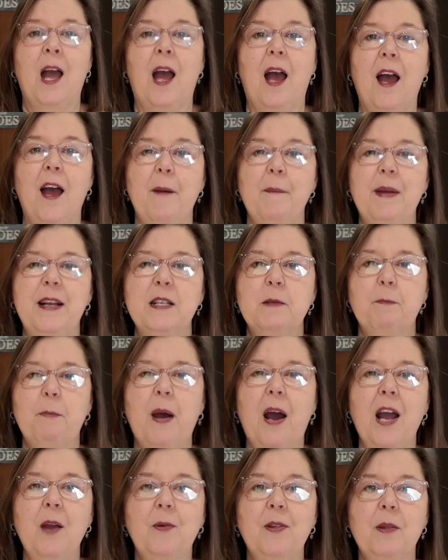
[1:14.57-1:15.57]
It's a
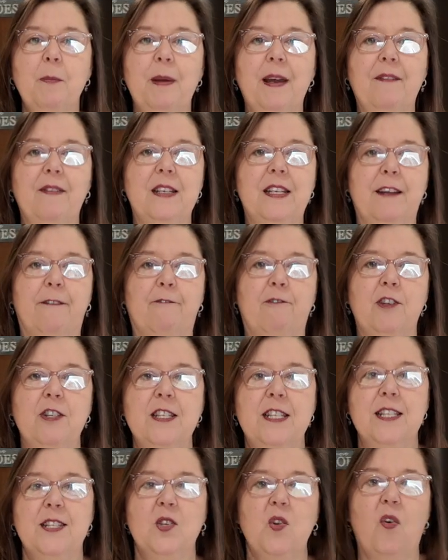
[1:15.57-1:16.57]
pie with a bit of a
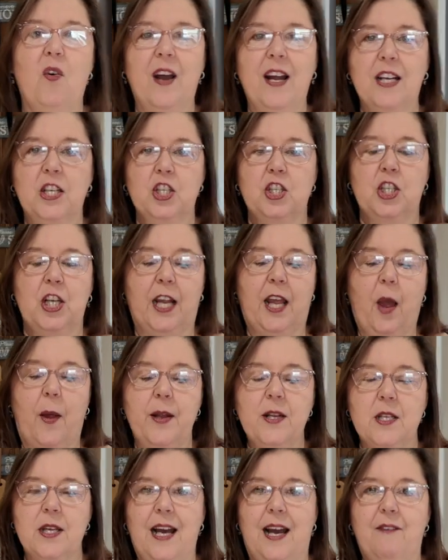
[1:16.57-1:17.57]
difference. It's not actually
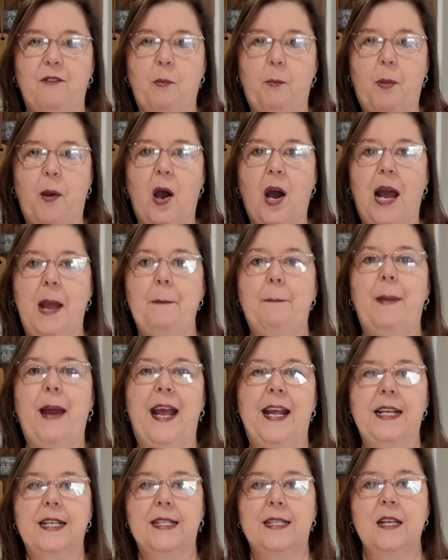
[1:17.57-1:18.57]
going to have a pie
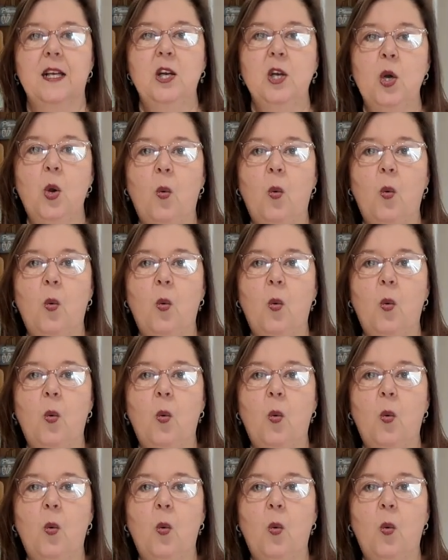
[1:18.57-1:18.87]
base.